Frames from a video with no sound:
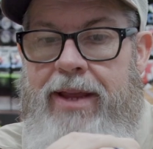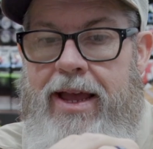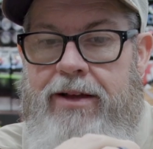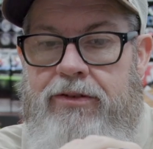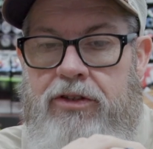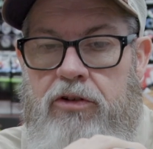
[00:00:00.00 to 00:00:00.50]

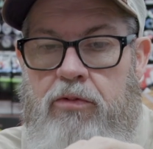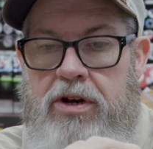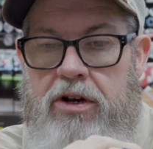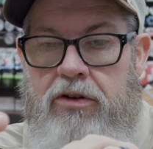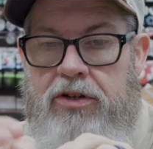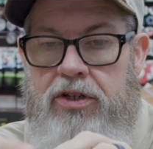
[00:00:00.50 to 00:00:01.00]
down to where
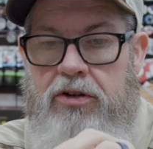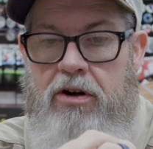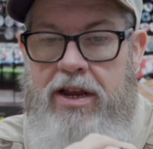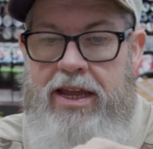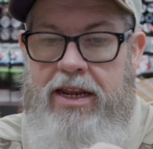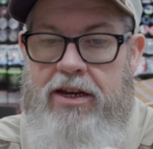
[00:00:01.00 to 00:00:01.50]
you're going to
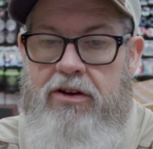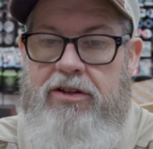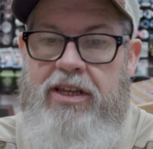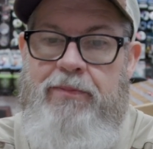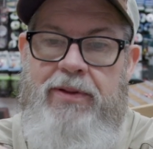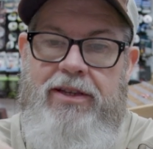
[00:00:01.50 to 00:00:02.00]
start hitting your
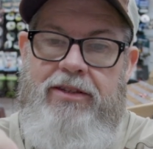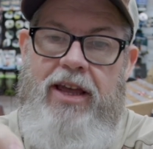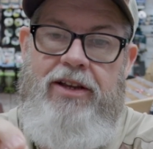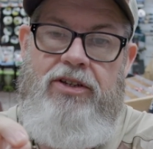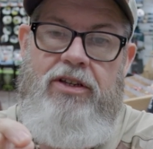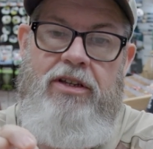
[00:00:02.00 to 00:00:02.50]
tippet
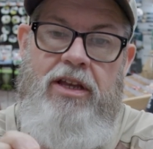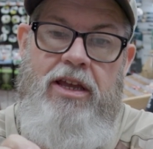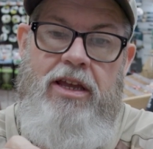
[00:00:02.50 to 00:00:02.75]
section.